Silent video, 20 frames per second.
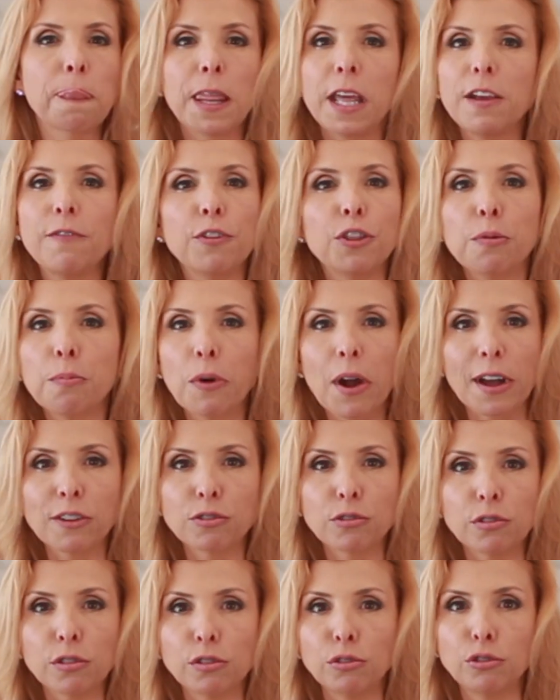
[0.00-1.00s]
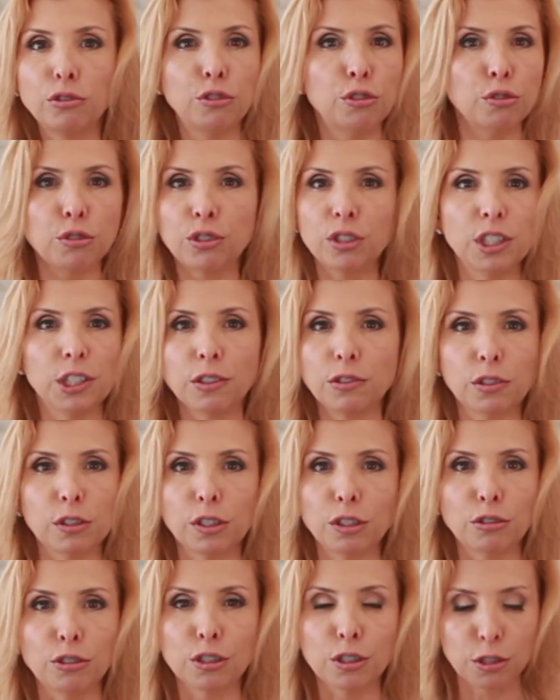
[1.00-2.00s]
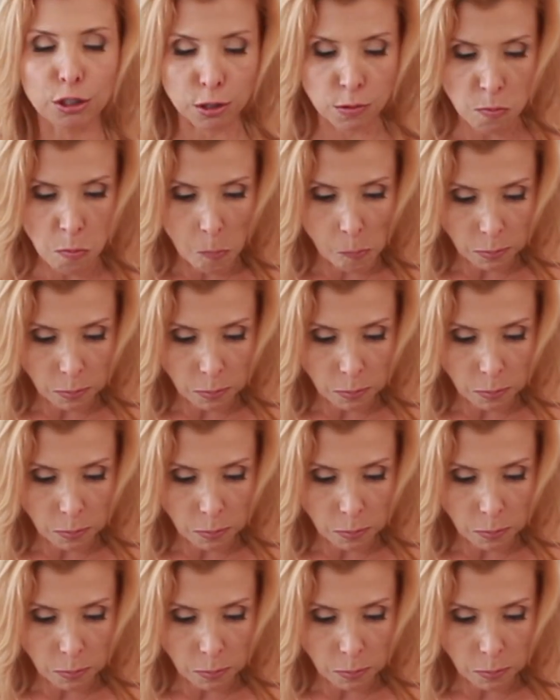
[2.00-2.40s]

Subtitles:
even the breast is juicy and delicious.